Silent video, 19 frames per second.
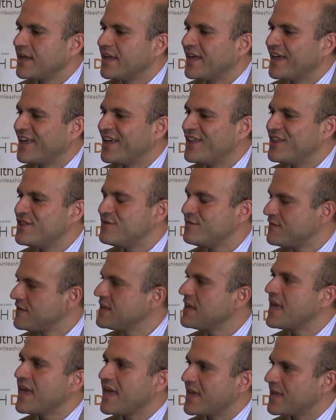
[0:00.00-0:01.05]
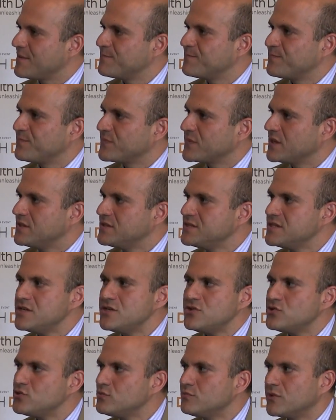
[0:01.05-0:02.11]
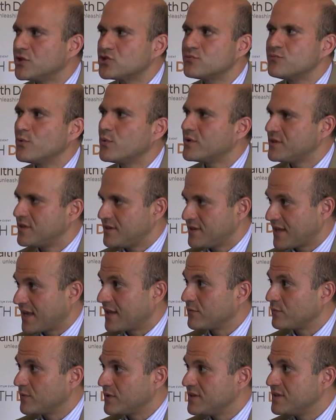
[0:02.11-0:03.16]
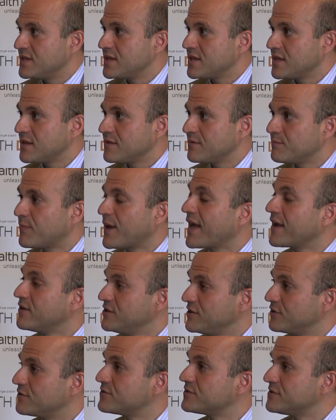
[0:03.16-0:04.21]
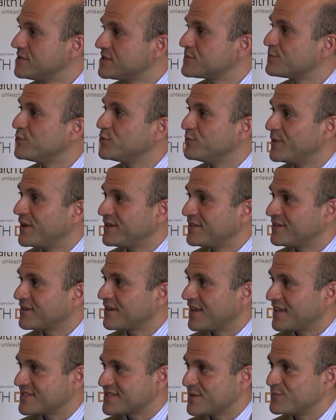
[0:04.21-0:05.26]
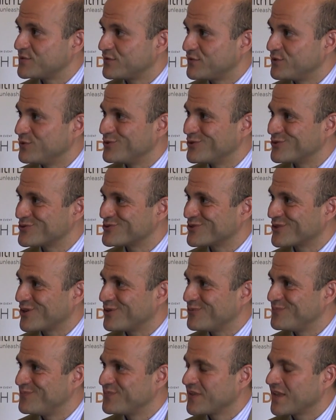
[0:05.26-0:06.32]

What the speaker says: The VA didn't do much more than that when they pioneered this blue button concept a few years ago.